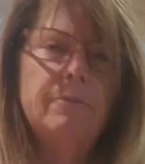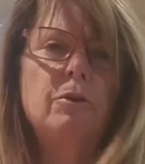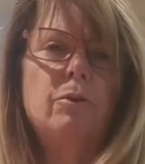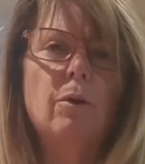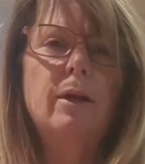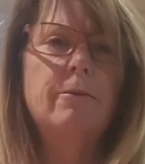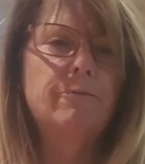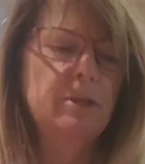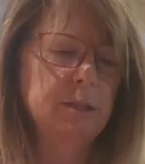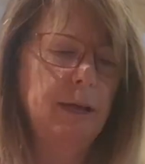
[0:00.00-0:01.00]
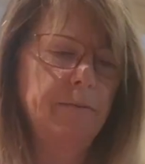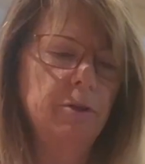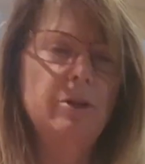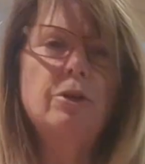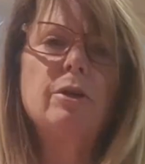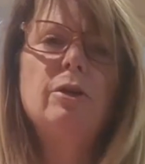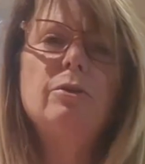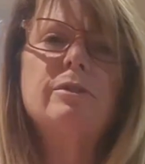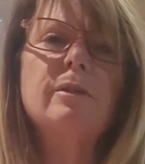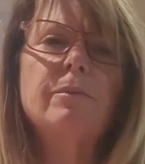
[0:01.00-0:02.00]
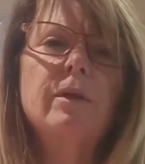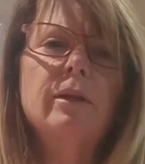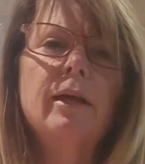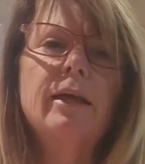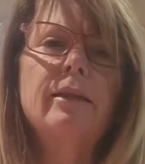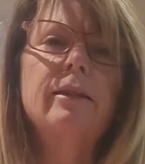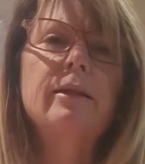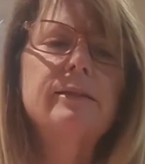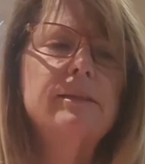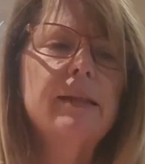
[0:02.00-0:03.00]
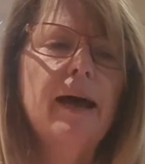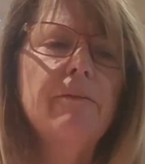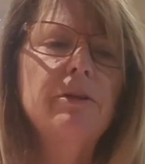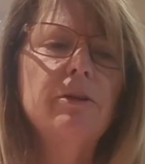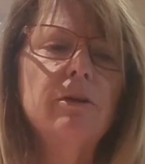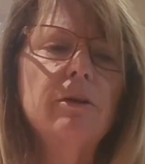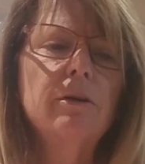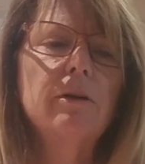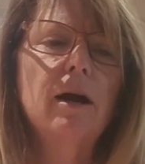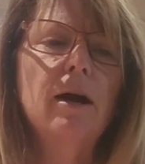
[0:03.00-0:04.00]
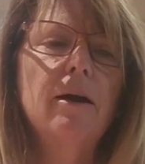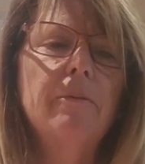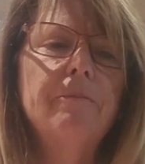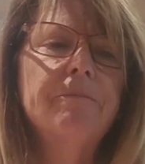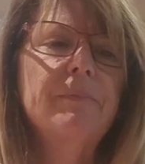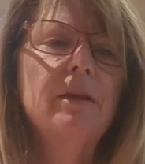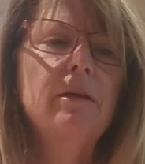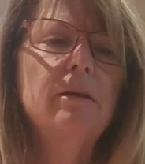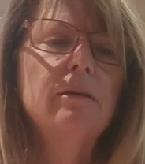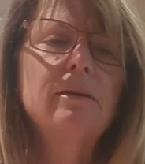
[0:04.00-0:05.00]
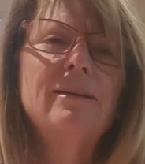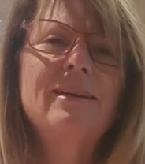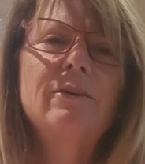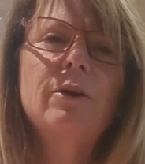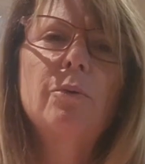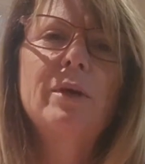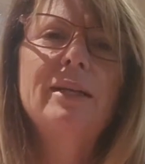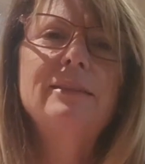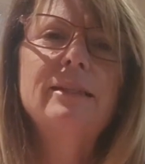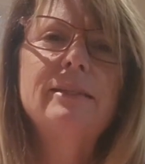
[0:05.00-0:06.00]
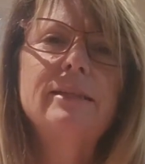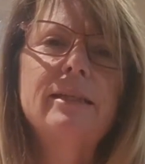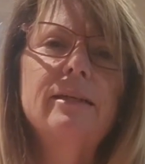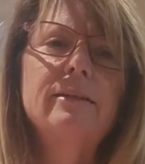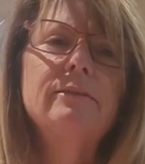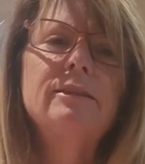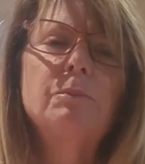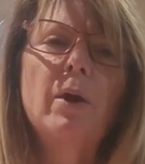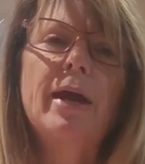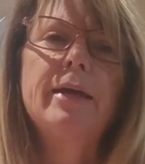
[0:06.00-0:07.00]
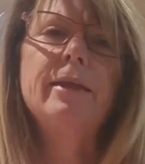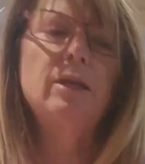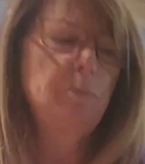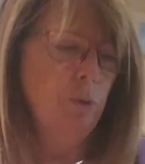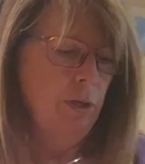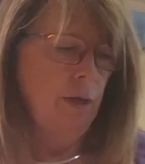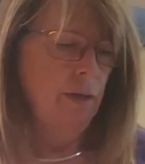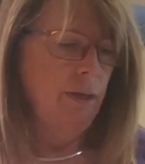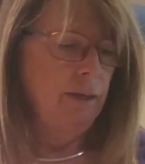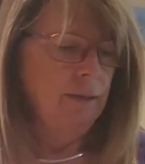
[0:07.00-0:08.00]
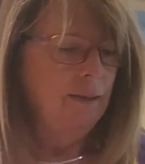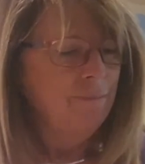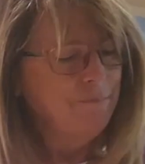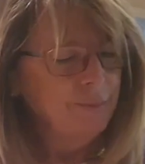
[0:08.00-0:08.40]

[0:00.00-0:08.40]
If you don't have fresh lavender, you can use something like this lavender, I don't know what, it's like a spray that you put on, and